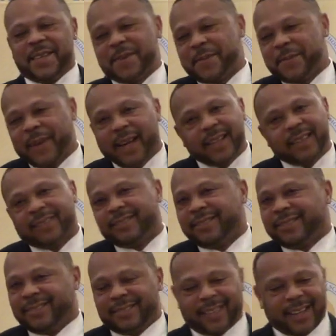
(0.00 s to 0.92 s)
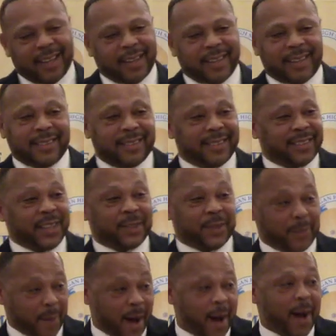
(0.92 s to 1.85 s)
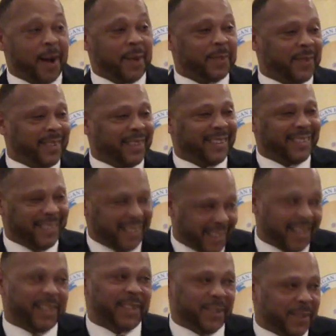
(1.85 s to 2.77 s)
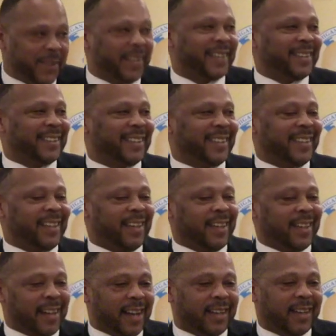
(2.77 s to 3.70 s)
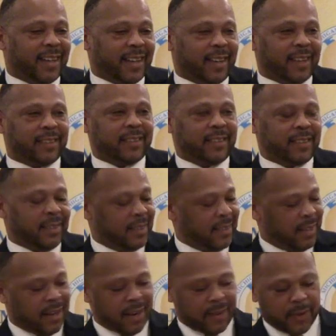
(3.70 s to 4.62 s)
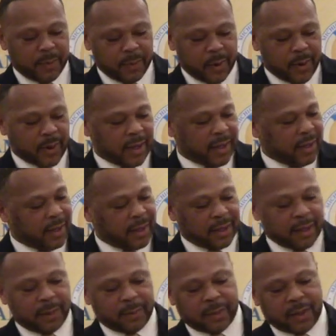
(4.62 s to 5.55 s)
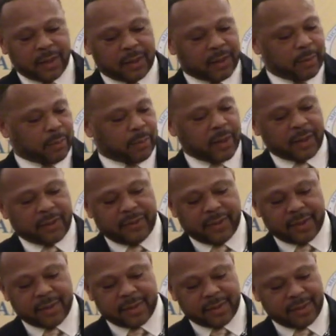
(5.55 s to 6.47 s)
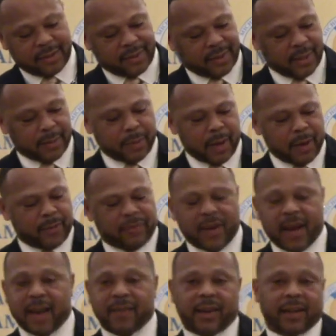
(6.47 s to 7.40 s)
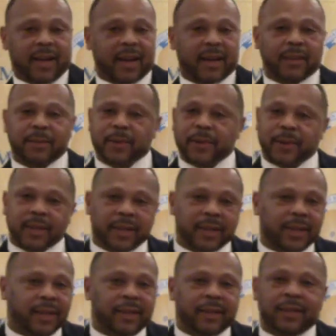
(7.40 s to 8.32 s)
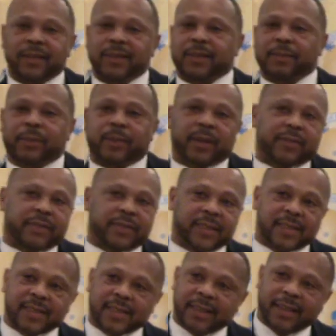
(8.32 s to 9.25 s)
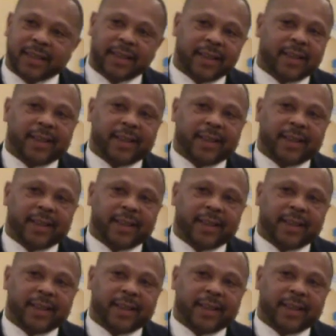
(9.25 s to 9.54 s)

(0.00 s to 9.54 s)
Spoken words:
But, hey, that's your mom. You gotta do it. And I did. Every morning, get up, cook her breakfast. Get about 5 o'clock in the morning, cook her breakfast.